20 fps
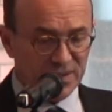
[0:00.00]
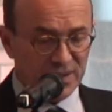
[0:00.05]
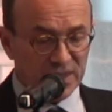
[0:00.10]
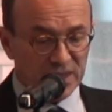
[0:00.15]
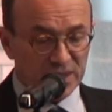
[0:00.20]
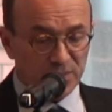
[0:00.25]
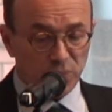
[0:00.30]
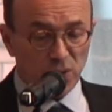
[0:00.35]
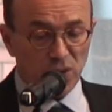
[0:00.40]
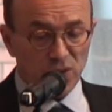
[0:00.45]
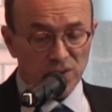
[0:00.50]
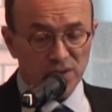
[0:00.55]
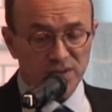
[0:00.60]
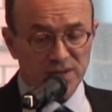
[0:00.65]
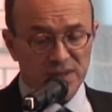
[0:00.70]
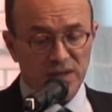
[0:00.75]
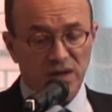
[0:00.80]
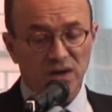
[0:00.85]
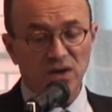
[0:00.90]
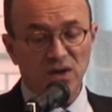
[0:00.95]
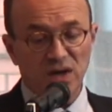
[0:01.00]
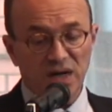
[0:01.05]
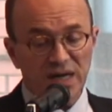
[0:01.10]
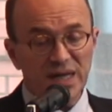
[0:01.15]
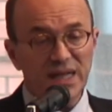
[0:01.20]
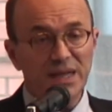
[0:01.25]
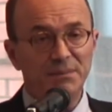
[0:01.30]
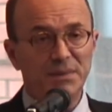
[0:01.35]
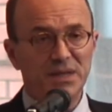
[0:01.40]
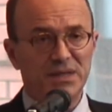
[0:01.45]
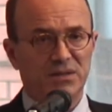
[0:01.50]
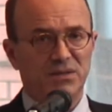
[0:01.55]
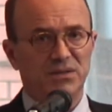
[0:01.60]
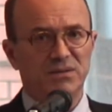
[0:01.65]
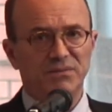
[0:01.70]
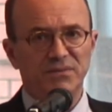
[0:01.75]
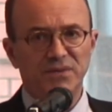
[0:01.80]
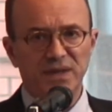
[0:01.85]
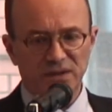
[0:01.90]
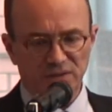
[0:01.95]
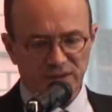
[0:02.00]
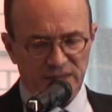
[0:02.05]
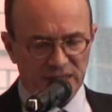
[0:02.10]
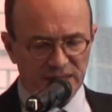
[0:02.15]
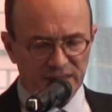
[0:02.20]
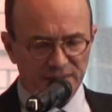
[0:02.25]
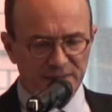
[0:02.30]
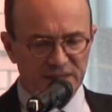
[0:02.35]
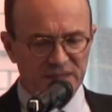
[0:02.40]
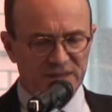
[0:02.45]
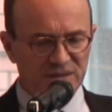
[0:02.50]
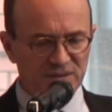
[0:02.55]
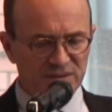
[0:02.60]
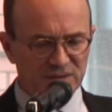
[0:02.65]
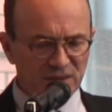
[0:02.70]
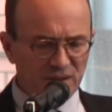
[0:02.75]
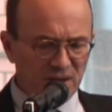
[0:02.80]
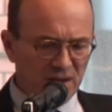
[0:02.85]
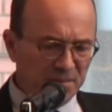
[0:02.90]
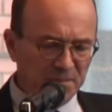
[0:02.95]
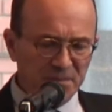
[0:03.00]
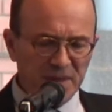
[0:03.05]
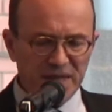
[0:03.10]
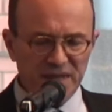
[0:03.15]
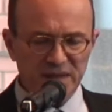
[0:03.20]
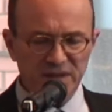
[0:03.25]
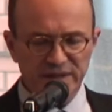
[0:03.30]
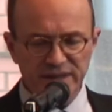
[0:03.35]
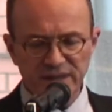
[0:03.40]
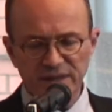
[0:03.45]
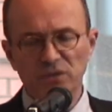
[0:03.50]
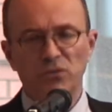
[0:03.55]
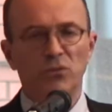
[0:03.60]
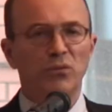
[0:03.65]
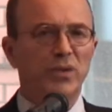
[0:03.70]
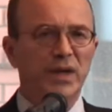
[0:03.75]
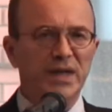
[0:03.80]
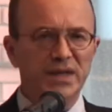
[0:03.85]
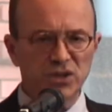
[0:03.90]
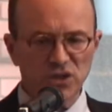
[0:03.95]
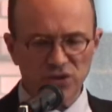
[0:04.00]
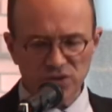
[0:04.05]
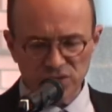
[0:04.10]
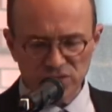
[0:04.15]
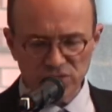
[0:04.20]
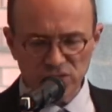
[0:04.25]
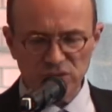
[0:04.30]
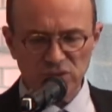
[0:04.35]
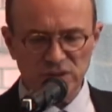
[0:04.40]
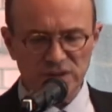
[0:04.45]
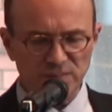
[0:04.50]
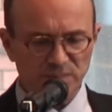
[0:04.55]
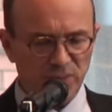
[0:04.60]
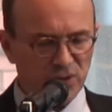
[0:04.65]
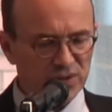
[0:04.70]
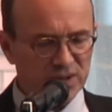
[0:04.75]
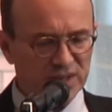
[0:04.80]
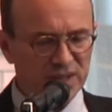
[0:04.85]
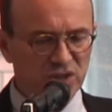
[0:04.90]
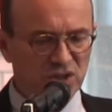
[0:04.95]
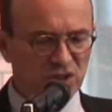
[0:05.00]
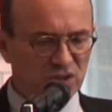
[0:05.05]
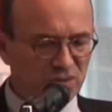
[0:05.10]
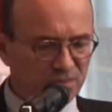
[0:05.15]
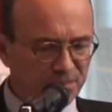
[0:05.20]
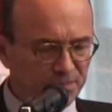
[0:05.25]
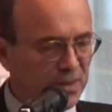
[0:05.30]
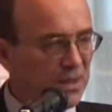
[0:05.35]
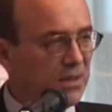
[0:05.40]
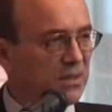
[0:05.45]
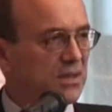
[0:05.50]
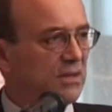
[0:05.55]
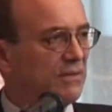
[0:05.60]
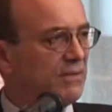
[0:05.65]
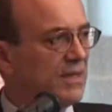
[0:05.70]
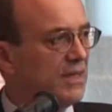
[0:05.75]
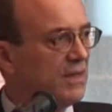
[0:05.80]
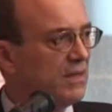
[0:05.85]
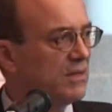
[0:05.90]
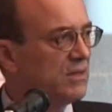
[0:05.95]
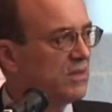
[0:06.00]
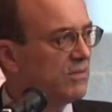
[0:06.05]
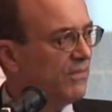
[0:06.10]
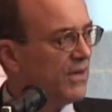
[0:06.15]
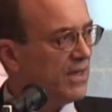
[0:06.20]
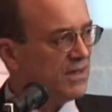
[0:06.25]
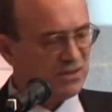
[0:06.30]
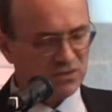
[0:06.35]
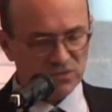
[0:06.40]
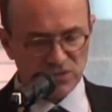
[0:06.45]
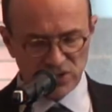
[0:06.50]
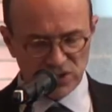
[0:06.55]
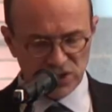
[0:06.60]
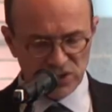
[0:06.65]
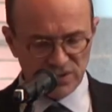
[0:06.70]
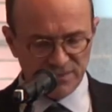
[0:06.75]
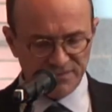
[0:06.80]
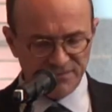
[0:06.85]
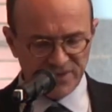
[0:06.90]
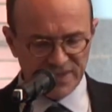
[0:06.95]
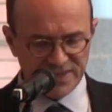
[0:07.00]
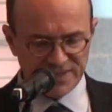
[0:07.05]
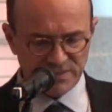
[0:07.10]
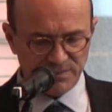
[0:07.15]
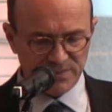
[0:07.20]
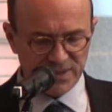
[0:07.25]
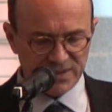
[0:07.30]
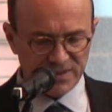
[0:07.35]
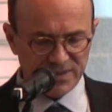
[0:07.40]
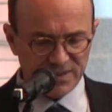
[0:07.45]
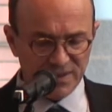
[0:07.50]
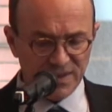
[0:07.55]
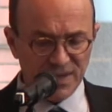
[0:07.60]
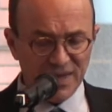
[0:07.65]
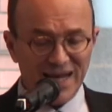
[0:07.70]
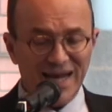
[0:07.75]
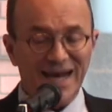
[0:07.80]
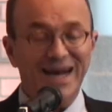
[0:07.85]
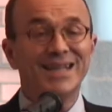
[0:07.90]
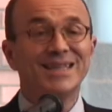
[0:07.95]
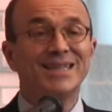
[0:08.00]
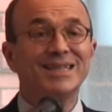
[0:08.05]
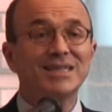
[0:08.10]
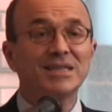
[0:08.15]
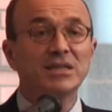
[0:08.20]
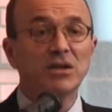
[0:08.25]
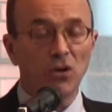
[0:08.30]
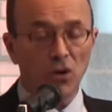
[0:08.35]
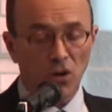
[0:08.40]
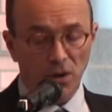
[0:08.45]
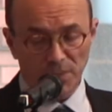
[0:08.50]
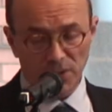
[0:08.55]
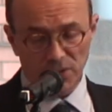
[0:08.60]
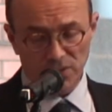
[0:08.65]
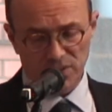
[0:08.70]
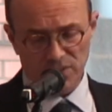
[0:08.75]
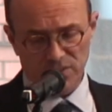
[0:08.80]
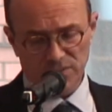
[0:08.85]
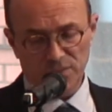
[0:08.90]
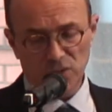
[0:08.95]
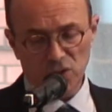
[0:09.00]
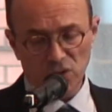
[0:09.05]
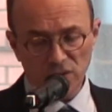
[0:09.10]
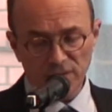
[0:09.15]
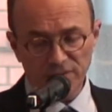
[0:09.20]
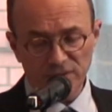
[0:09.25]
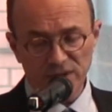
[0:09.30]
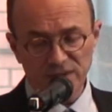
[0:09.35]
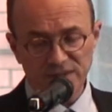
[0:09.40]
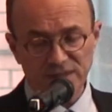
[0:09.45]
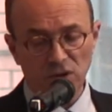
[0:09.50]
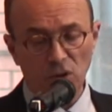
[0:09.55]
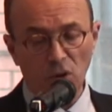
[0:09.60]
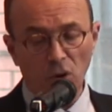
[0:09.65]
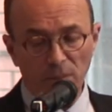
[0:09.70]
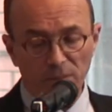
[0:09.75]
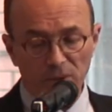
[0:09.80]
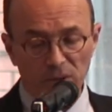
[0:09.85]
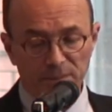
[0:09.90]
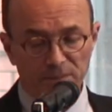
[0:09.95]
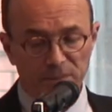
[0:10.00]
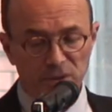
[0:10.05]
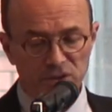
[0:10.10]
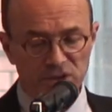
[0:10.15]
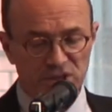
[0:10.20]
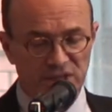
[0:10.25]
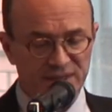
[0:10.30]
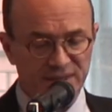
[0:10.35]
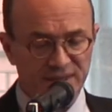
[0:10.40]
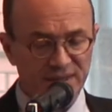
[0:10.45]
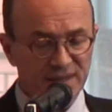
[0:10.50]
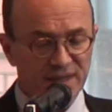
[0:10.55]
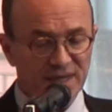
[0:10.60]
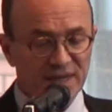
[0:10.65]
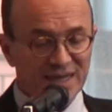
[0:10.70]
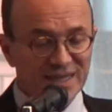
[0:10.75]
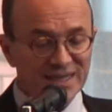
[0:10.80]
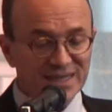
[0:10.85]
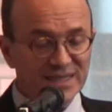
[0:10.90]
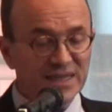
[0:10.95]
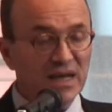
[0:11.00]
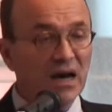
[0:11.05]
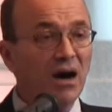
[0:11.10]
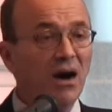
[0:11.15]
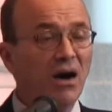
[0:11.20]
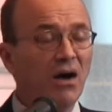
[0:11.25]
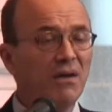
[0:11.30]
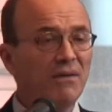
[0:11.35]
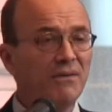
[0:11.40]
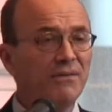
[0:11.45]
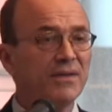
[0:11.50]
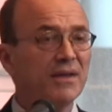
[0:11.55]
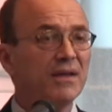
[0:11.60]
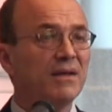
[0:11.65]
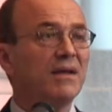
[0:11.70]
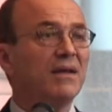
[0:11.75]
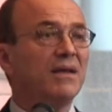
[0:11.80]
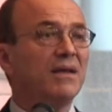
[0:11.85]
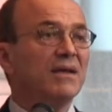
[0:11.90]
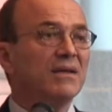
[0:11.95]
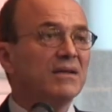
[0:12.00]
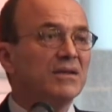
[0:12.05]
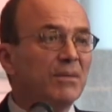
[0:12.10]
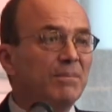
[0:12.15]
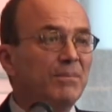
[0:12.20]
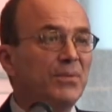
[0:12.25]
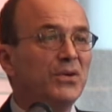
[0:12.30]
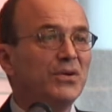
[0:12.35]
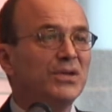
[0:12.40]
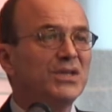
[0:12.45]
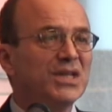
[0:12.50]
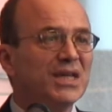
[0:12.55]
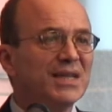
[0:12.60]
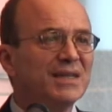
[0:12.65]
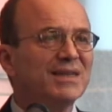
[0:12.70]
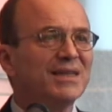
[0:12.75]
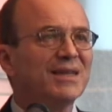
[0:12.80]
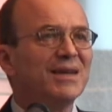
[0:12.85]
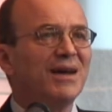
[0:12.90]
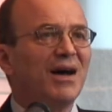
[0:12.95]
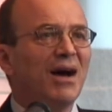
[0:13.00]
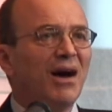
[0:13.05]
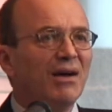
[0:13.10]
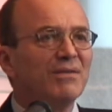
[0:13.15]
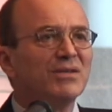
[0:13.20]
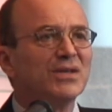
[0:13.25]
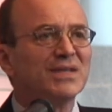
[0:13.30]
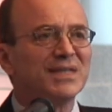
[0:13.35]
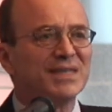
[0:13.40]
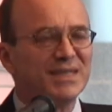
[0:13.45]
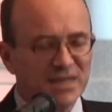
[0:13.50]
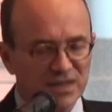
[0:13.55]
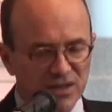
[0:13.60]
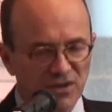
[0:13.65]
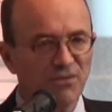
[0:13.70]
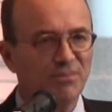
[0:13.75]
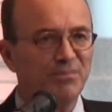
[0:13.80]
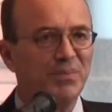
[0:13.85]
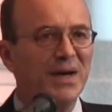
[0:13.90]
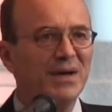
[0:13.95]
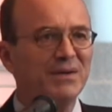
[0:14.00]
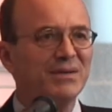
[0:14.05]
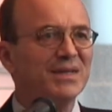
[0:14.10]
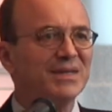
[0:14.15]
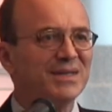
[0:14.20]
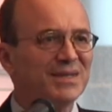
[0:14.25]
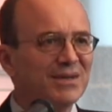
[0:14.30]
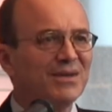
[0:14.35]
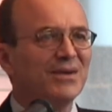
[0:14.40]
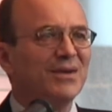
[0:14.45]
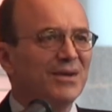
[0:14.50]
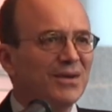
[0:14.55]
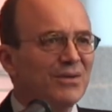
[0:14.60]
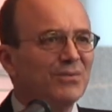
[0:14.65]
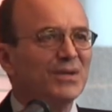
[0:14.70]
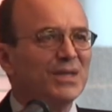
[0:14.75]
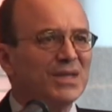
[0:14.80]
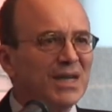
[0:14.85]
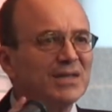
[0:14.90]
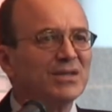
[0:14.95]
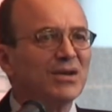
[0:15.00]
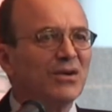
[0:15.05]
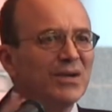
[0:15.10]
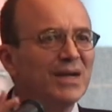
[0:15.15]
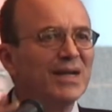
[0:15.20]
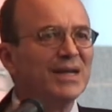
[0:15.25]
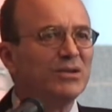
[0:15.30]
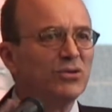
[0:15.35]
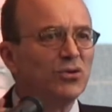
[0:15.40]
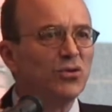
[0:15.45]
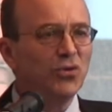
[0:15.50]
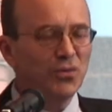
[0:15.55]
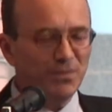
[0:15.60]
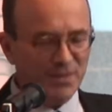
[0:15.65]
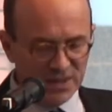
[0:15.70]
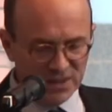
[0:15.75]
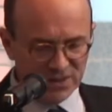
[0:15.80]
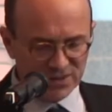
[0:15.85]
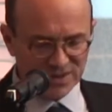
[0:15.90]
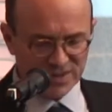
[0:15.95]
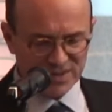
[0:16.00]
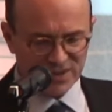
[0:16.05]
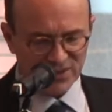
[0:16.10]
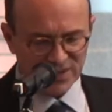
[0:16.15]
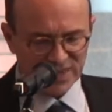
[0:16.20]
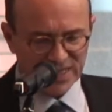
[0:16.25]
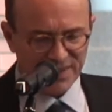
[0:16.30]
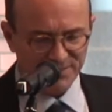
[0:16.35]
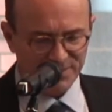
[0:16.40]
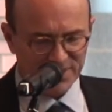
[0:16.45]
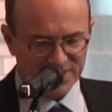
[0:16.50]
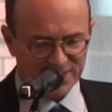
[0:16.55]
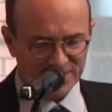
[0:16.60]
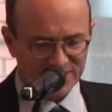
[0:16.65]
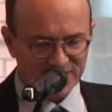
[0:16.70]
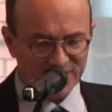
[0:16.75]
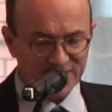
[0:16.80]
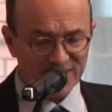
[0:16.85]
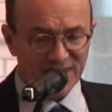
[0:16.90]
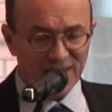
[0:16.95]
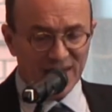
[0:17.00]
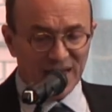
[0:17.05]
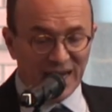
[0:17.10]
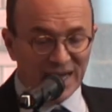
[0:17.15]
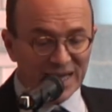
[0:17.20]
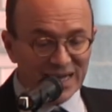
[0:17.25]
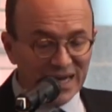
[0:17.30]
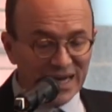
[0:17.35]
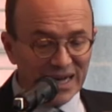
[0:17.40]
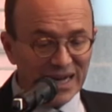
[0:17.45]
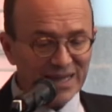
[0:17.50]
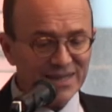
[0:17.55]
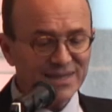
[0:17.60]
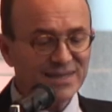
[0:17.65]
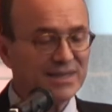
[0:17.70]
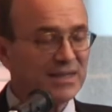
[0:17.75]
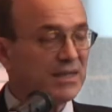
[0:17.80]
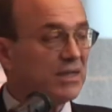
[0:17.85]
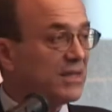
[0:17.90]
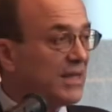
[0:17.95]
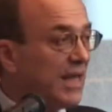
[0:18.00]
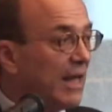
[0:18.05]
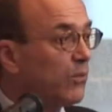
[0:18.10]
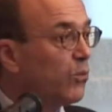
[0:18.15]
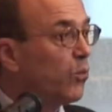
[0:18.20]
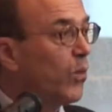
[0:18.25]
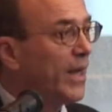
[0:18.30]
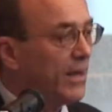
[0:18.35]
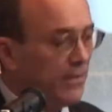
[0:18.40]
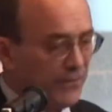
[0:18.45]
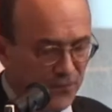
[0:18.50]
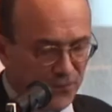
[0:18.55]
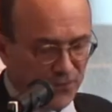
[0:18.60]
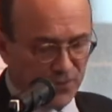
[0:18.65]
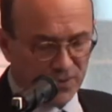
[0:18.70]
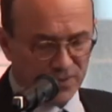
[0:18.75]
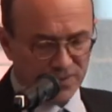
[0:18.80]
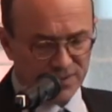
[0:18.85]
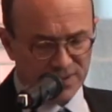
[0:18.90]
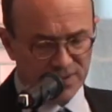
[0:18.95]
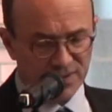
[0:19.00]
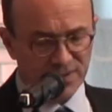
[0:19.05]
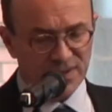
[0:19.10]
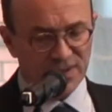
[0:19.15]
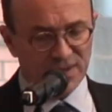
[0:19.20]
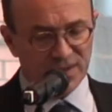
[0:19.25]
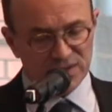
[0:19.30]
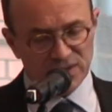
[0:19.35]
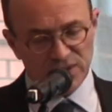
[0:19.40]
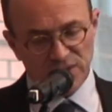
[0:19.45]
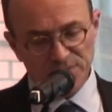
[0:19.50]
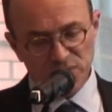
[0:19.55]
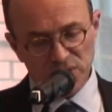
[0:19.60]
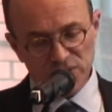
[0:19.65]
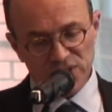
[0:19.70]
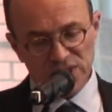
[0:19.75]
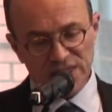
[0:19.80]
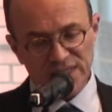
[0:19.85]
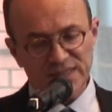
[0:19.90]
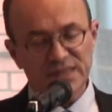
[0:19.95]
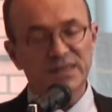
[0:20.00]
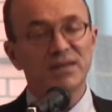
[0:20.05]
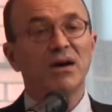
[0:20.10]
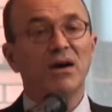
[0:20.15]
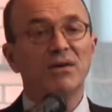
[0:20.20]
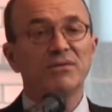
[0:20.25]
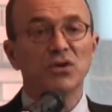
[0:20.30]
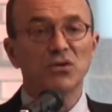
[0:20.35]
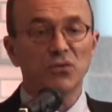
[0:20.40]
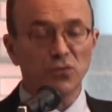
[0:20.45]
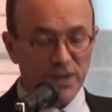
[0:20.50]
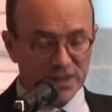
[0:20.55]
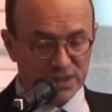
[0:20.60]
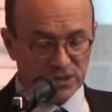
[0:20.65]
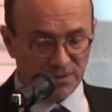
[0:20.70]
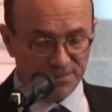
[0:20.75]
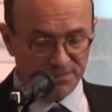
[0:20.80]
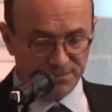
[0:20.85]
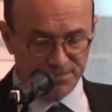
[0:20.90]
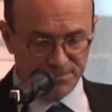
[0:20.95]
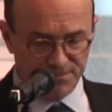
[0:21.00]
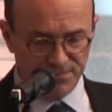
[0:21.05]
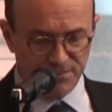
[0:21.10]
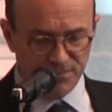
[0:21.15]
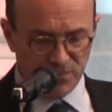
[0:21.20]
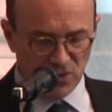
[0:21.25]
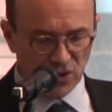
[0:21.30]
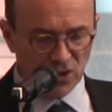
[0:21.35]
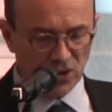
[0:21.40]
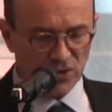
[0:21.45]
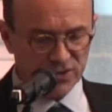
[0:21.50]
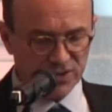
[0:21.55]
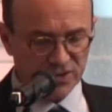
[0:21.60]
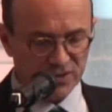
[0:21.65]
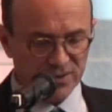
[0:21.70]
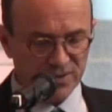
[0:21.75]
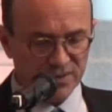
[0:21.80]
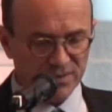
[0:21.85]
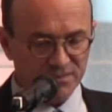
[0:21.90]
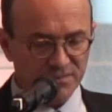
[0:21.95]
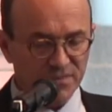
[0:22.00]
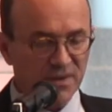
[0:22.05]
Its powers are limited, very limited, mainly regional transportation, part of the infrastructure investment. And its global, moreover, its global budget is half the budget of the city of Paris, which has only 2 million inhabitants, and less than one-third the budget of the Greater London.